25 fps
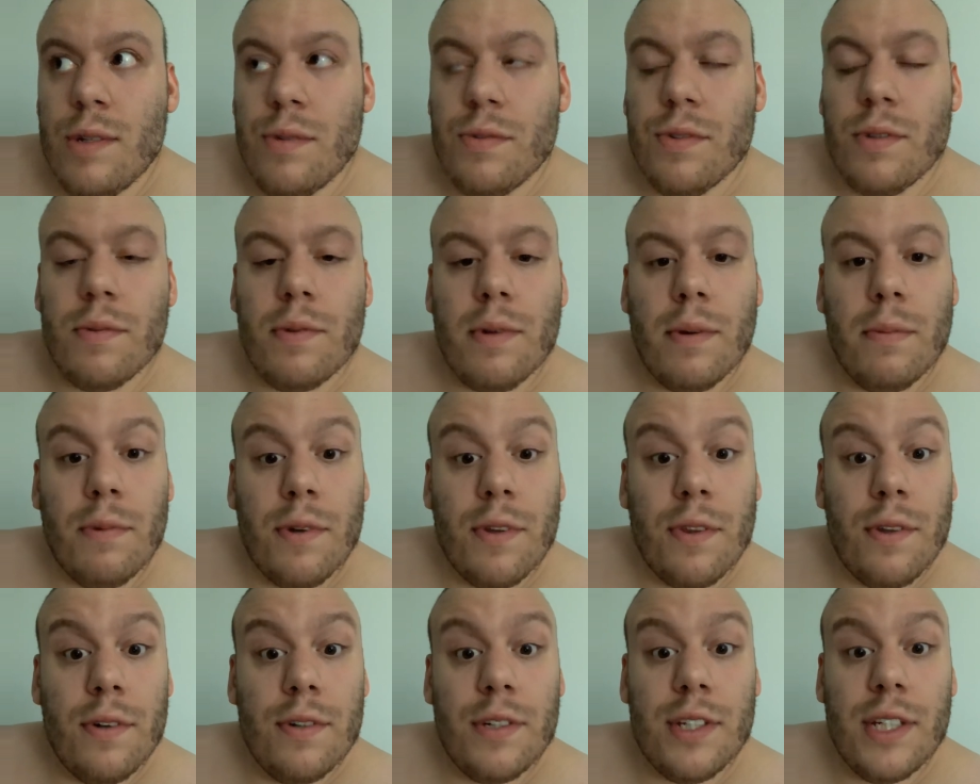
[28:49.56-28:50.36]

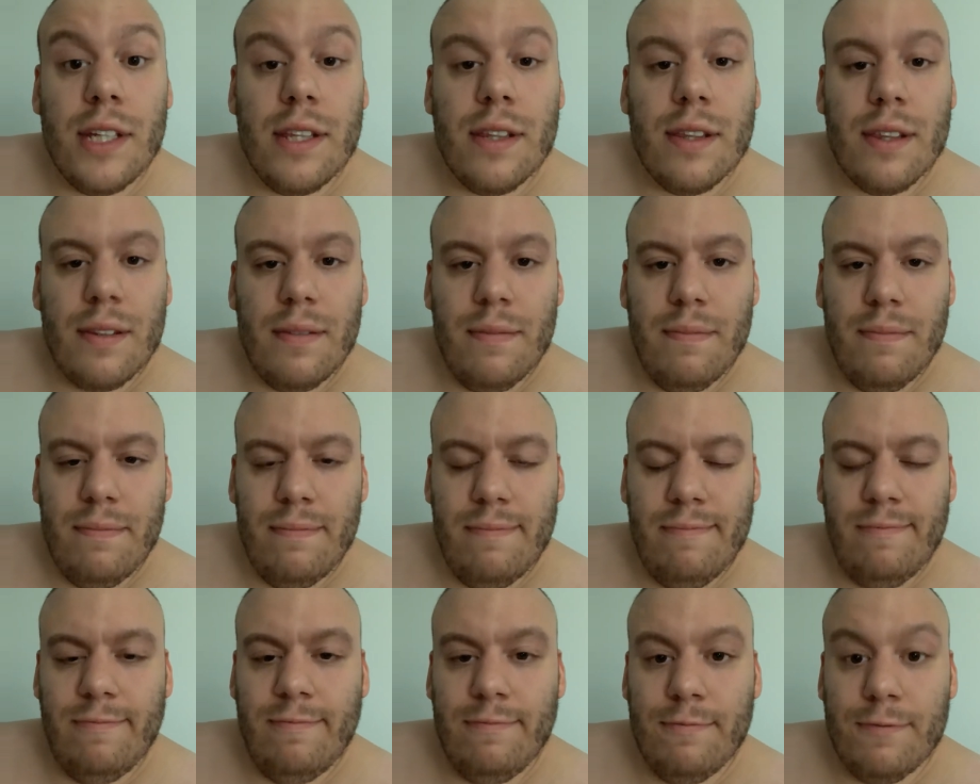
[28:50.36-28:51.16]
September 13th.
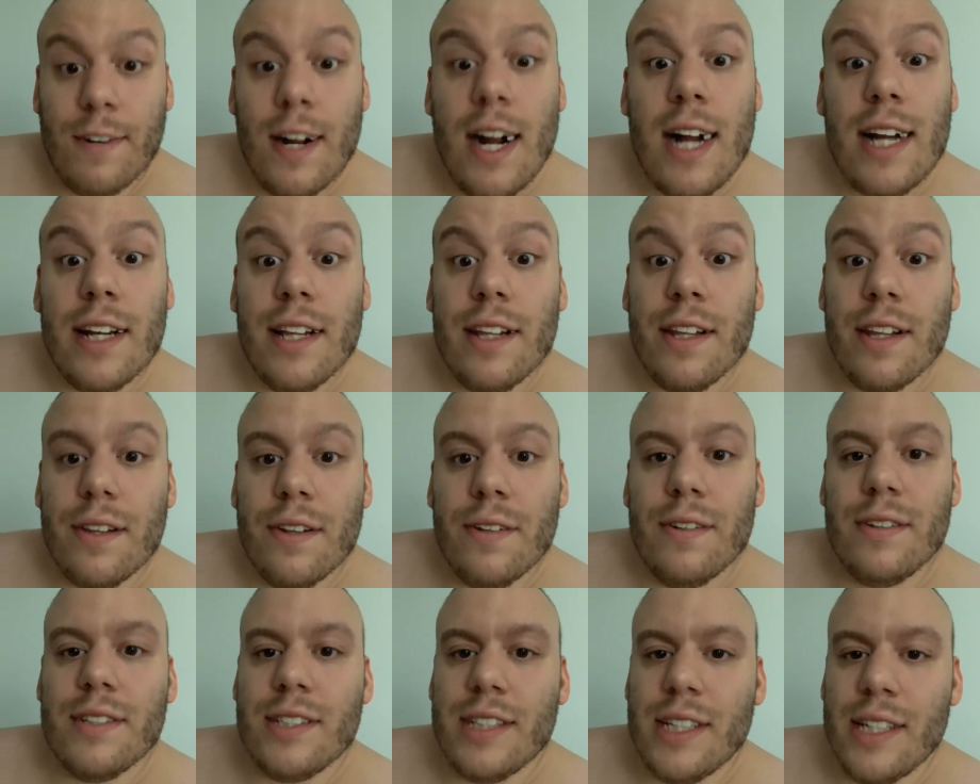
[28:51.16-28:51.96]
Friday the
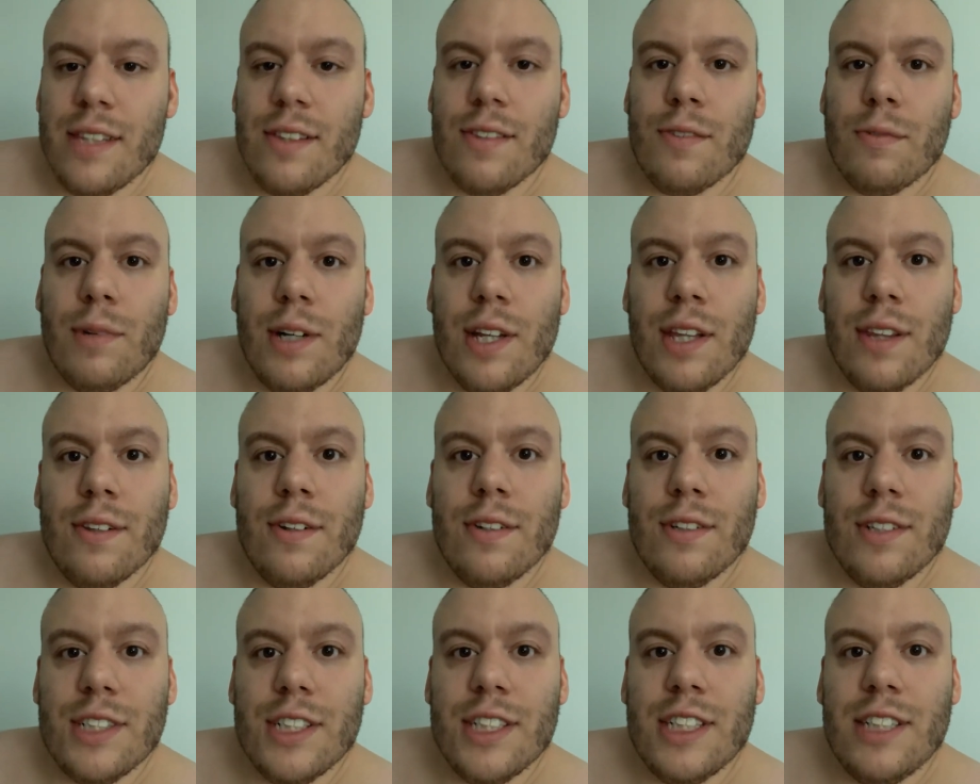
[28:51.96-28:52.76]
13th,
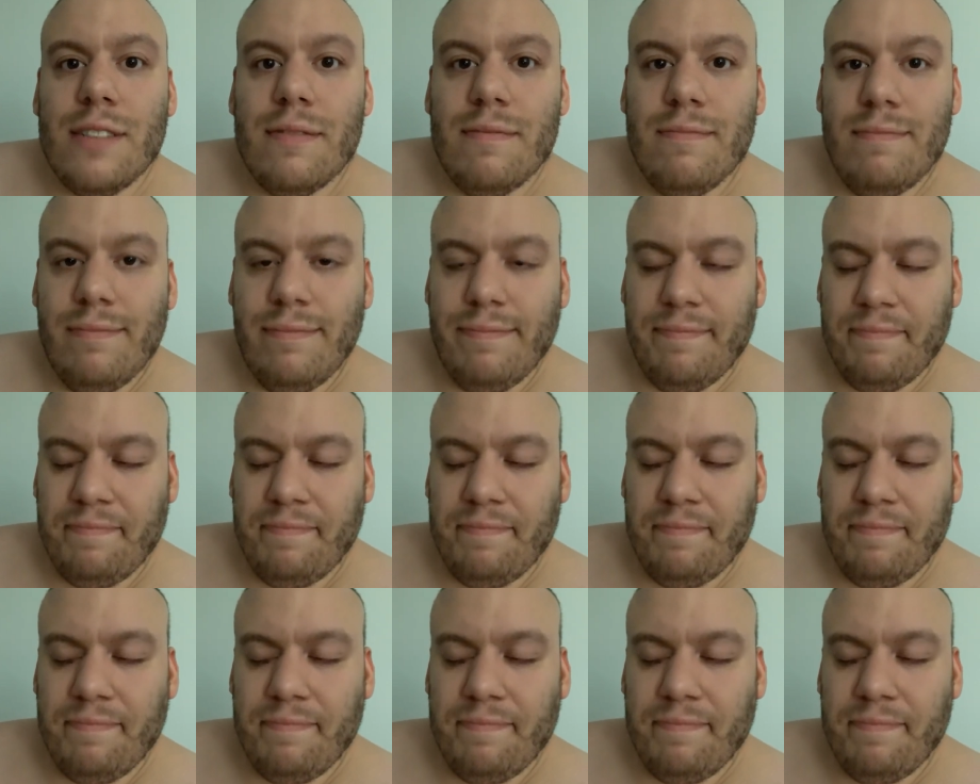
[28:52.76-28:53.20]
2013.